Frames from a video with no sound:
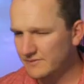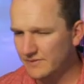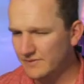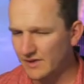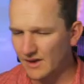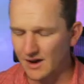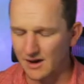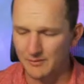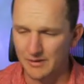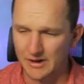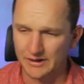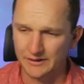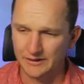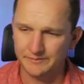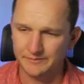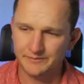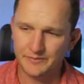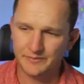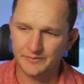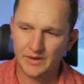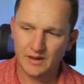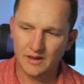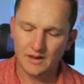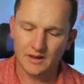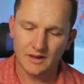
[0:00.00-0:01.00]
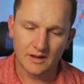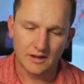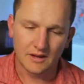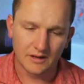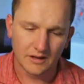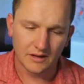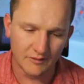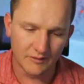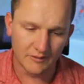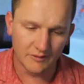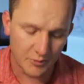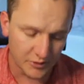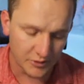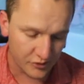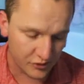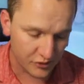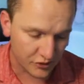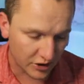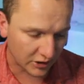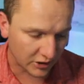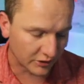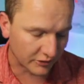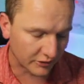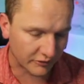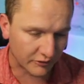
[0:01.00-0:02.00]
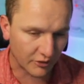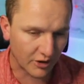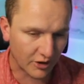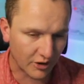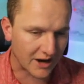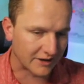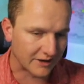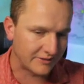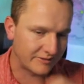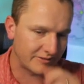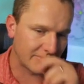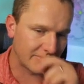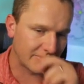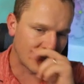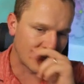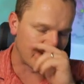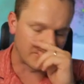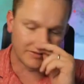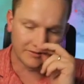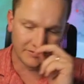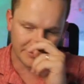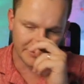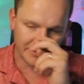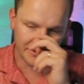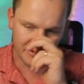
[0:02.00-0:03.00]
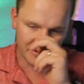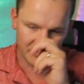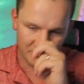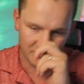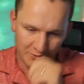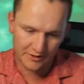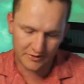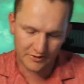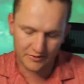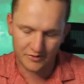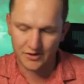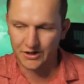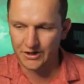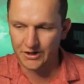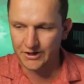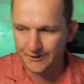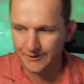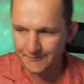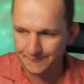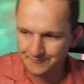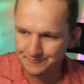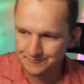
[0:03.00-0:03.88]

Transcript: I mean, Liverpool's not looked great up until this point, so